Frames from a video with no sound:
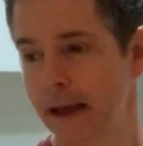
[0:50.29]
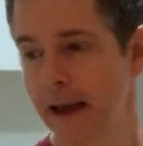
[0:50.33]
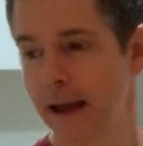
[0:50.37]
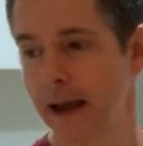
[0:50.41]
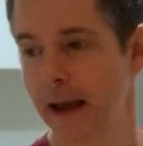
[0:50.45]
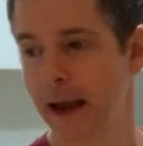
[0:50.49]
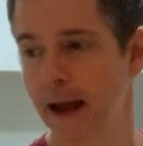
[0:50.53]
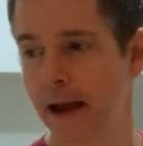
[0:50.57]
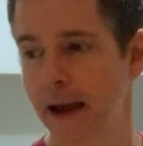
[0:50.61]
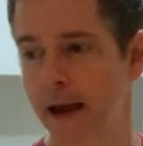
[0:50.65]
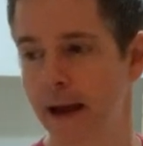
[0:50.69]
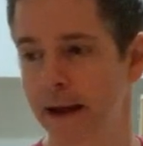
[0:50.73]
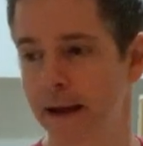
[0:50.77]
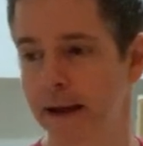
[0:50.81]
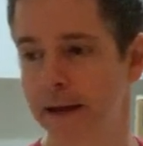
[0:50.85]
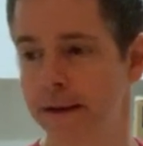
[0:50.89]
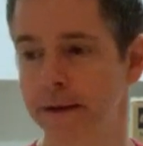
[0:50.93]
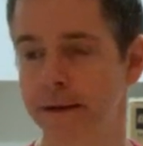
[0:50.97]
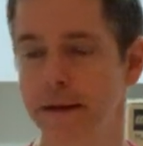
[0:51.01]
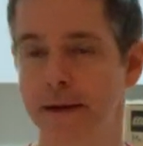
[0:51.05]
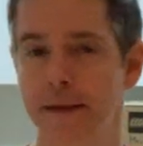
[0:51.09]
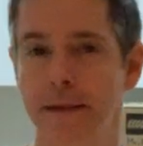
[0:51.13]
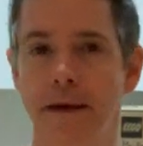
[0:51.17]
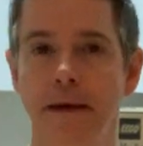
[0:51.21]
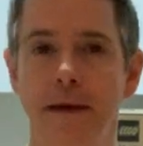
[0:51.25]

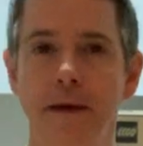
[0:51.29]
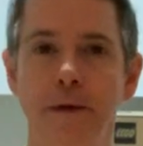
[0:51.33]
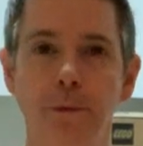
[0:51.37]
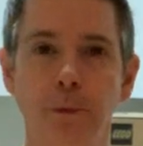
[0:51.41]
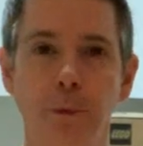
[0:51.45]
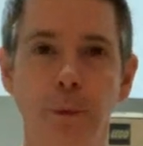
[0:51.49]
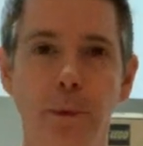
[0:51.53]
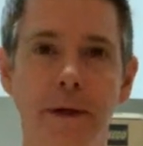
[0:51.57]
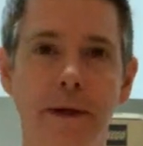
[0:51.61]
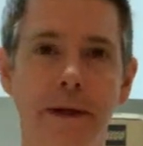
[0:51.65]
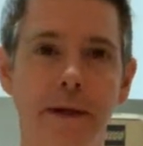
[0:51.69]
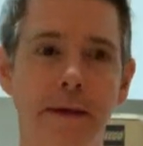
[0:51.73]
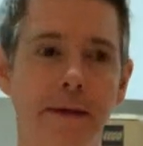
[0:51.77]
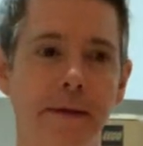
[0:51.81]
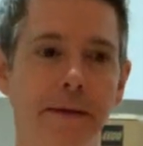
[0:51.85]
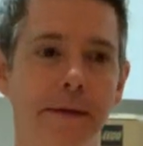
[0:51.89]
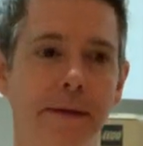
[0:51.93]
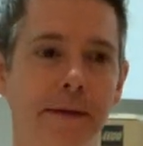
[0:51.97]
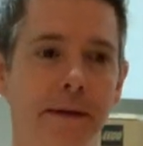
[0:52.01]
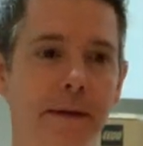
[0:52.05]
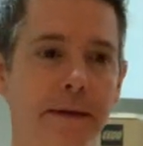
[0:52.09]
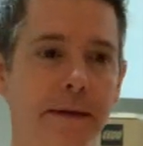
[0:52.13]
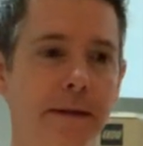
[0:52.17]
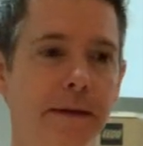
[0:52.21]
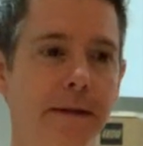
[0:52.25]
And then
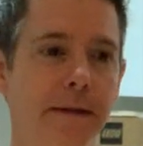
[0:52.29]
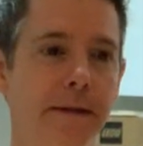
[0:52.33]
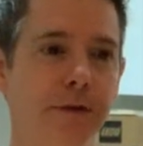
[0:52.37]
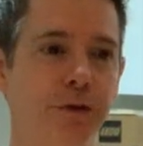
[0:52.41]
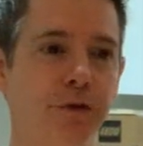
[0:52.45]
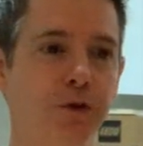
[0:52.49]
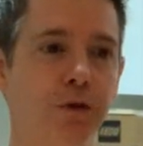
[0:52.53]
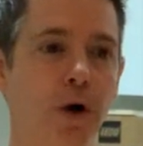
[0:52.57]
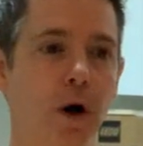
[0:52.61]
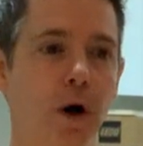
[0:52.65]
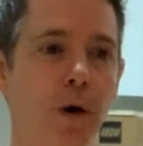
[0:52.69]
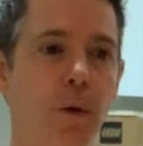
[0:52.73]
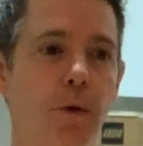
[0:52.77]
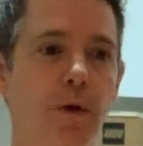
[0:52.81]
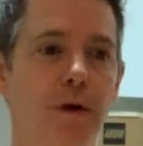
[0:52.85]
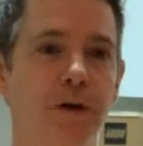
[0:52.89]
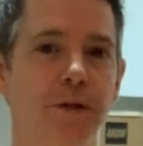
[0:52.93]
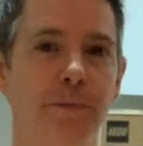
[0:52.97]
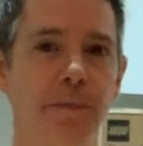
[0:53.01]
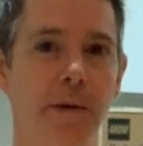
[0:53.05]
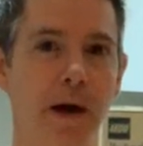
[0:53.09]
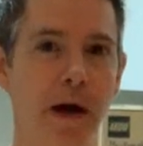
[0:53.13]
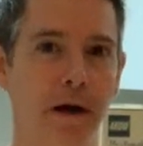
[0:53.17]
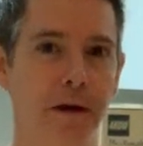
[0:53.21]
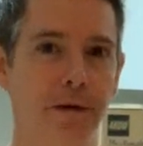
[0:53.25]
when Star
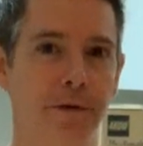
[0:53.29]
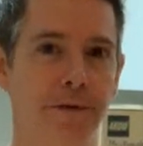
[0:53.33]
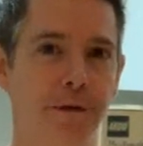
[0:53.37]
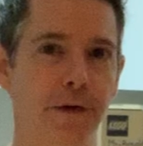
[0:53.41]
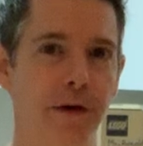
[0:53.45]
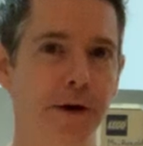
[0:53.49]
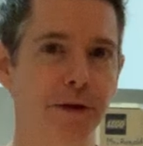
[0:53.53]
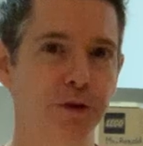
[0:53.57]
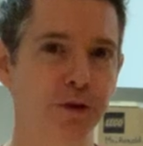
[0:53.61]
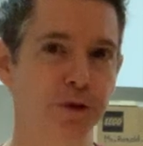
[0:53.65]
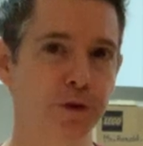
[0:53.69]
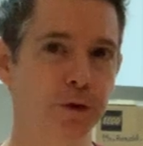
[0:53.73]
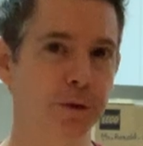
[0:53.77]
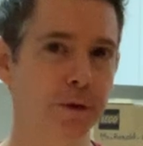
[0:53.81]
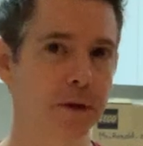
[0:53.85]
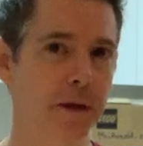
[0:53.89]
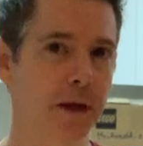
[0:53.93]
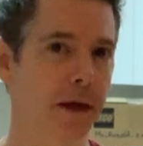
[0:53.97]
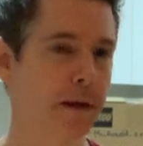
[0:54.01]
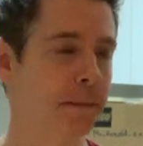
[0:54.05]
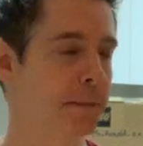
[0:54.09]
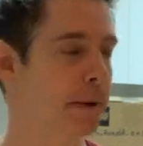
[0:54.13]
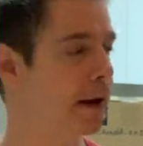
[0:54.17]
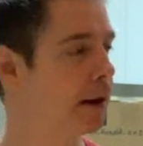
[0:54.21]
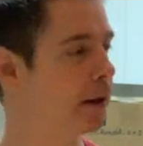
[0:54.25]
Wars Battlefront two
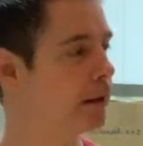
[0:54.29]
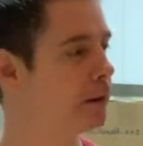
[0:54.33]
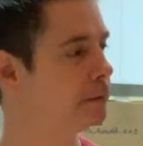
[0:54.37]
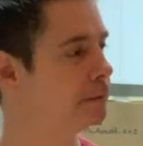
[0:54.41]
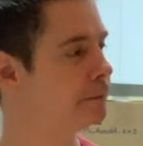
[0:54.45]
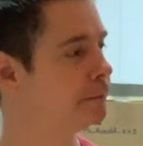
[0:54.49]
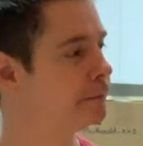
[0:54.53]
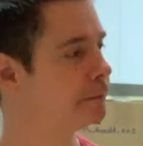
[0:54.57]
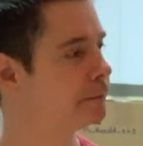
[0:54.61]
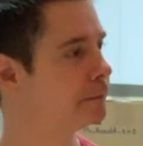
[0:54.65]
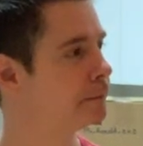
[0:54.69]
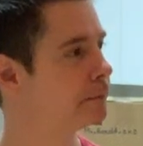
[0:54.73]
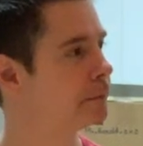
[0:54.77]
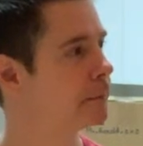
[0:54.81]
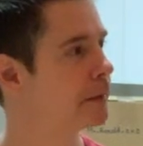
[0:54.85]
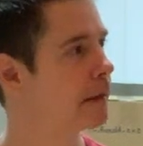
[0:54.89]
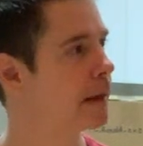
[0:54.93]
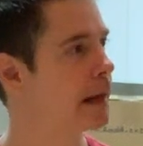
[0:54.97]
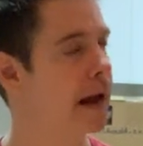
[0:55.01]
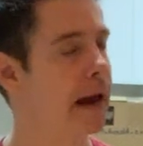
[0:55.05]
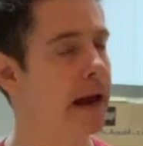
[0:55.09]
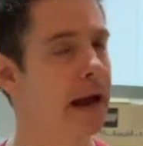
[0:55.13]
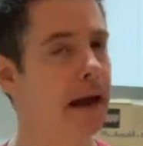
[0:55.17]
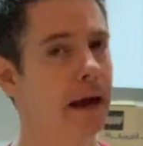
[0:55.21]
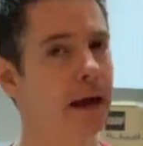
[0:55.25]
came out,
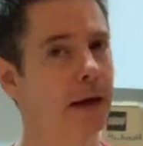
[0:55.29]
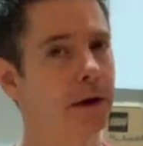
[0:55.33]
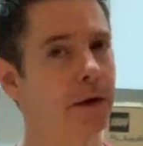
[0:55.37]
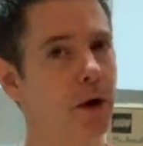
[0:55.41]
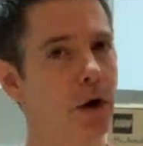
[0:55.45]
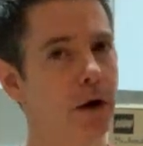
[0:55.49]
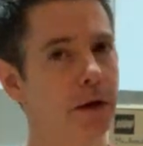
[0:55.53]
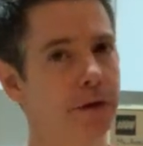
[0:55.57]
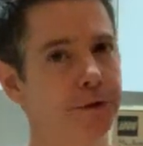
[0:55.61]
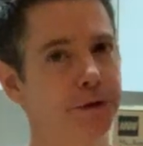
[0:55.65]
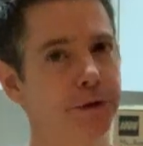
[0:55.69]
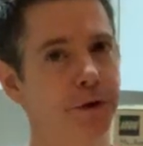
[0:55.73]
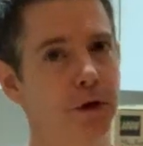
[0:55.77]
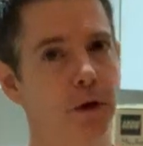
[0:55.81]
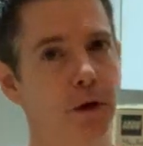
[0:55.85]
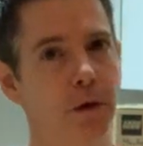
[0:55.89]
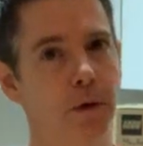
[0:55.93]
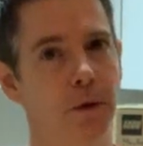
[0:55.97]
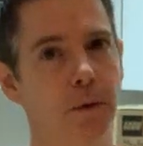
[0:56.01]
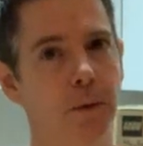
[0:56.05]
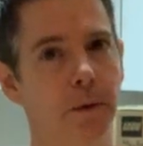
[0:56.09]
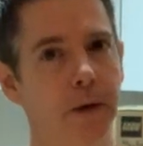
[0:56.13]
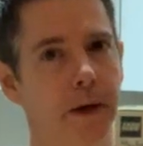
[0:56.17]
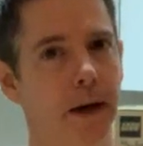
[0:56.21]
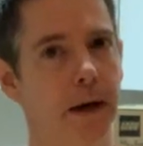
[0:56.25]
and
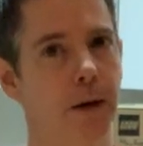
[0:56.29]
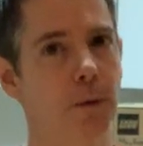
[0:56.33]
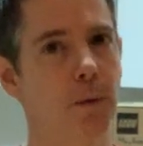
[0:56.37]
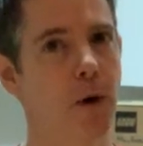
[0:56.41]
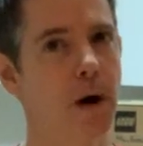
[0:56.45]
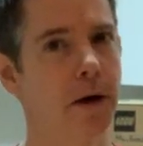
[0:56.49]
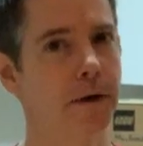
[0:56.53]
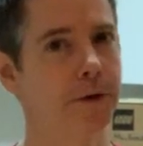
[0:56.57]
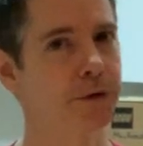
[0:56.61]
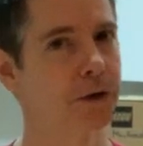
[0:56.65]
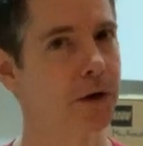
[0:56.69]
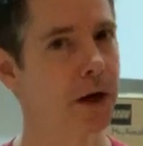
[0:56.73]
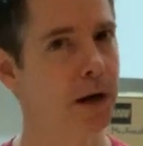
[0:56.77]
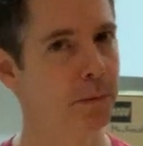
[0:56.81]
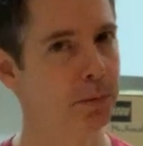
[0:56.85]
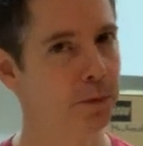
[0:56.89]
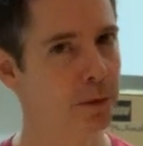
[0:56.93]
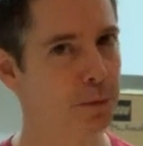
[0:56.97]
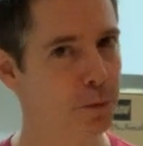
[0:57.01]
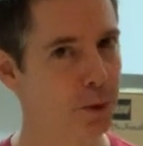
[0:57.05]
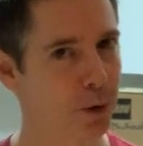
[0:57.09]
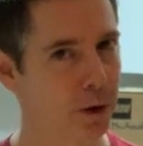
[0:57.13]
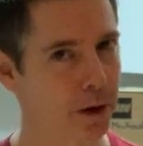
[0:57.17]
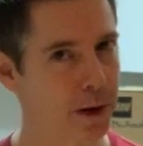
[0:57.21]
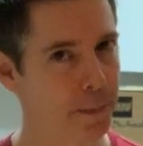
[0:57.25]
also when I watched a couple
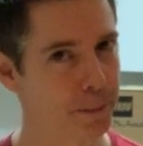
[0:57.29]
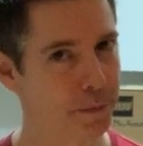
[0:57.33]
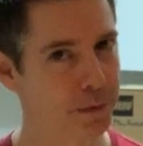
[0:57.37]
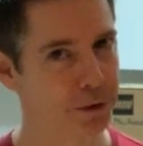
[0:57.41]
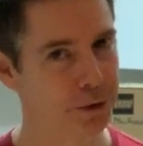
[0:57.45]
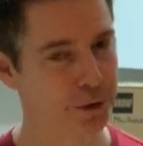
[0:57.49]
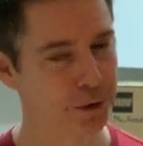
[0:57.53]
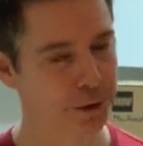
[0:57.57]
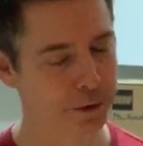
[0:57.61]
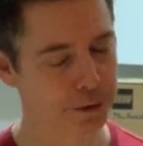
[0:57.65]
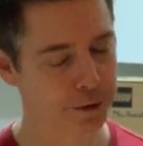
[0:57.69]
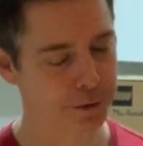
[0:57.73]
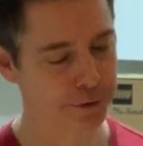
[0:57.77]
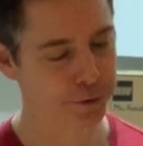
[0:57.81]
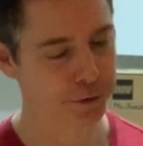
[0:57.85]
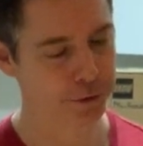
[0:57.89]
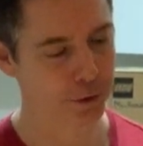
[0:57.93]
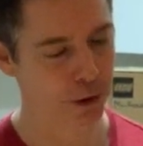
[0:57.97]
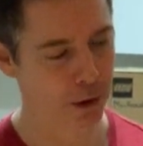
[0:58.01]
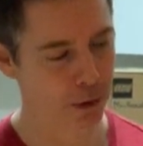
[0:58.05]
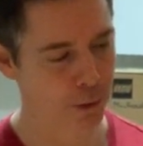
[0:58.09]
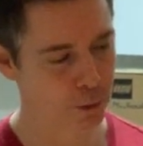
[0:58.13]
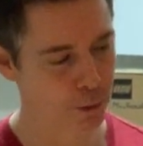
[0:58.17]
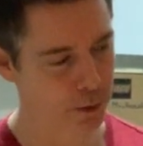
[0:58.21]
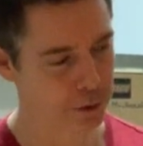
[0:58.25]
more episodes of
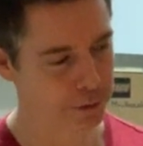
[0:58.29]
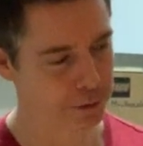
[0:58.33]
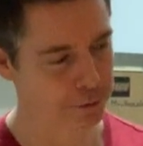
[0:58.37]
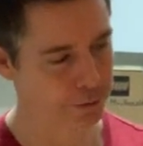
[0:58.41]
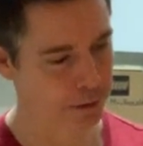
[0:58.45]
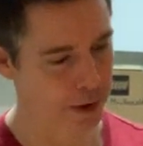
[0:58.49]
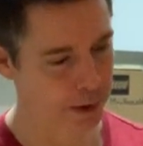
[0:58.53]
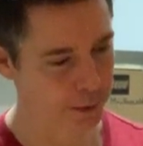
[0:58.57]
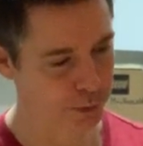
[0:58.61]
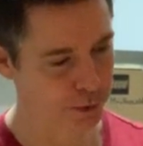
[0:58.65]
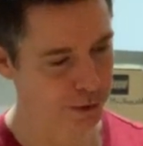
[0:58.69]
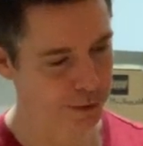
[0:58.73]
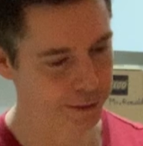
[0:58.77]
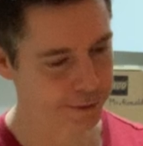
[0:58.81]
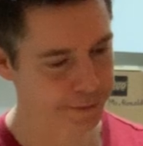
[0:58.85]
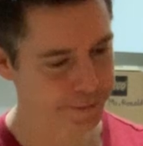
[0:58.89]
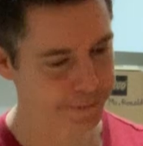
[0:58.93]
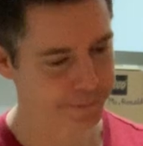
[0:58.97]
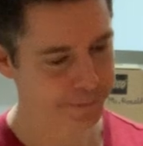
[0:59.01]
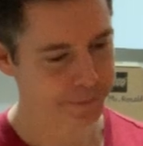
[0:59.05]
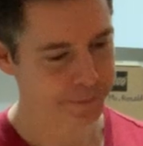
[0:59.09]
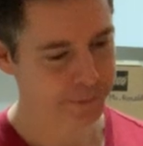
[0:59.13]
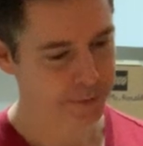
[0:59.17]
Star Wars Rebels,